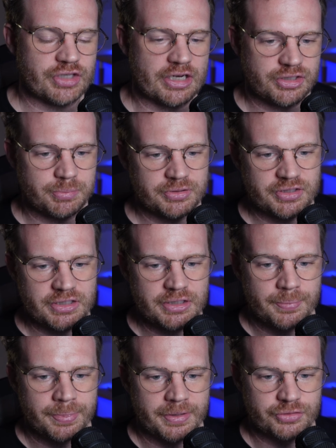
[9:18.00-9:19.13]
to
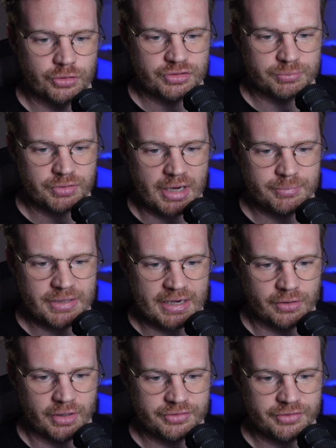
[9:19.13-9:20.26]
ChatGPT. It took some time to
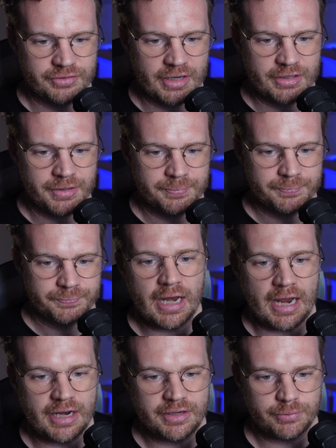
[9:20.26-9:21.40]
analyze the data,
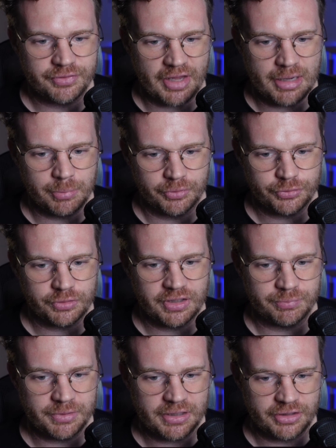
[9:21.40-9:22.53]
and it was able to give
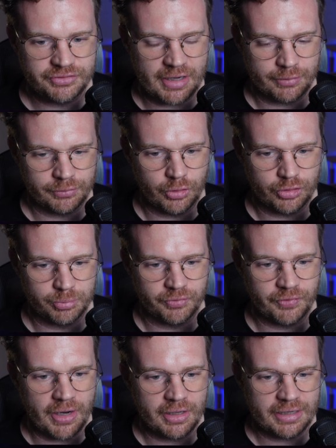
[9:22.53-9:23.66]
me a downloadable
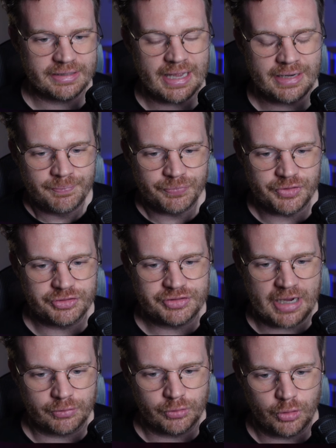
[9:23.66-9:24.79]
file. Again, the
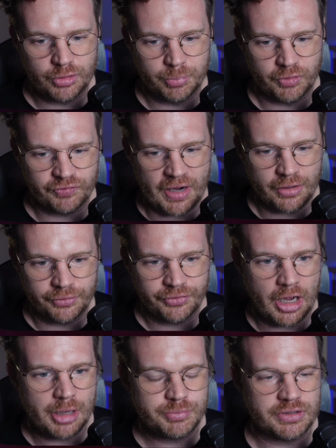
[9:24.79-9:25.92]
downloadable files
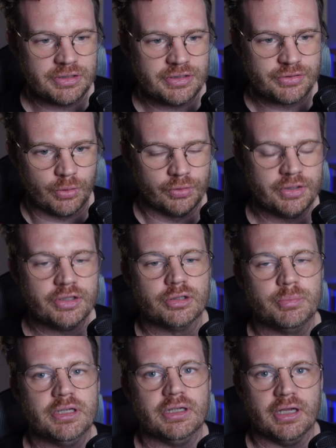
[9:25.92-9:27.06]
option is only going to
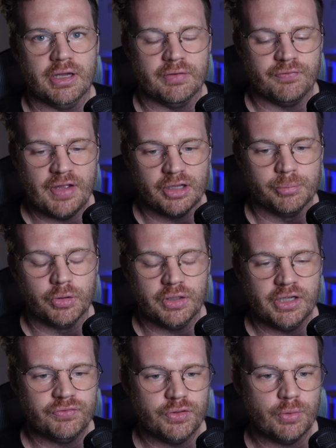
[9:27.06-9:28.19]
be available
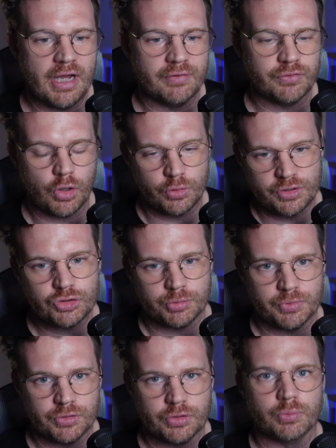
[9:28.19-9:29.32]
if you have Code
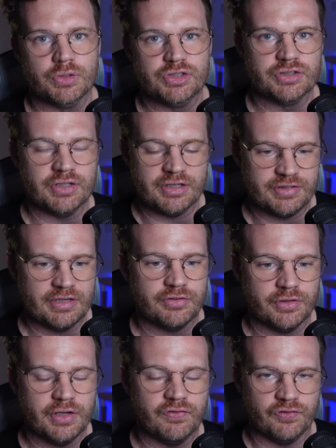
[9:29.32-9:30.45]
Interpreter, which is
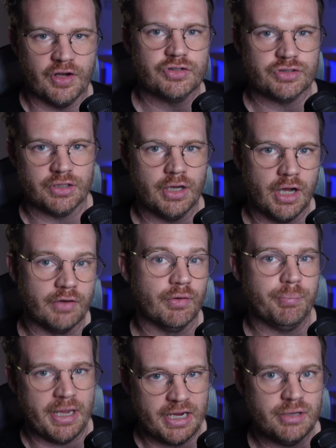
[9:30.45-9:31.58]
essentially a function of a
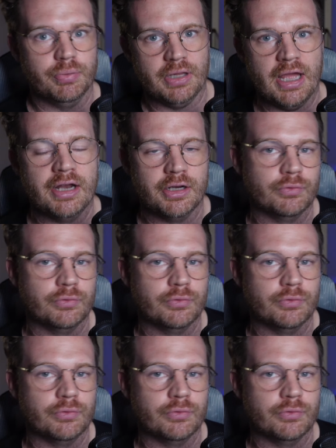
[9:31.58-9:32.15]
paid plan of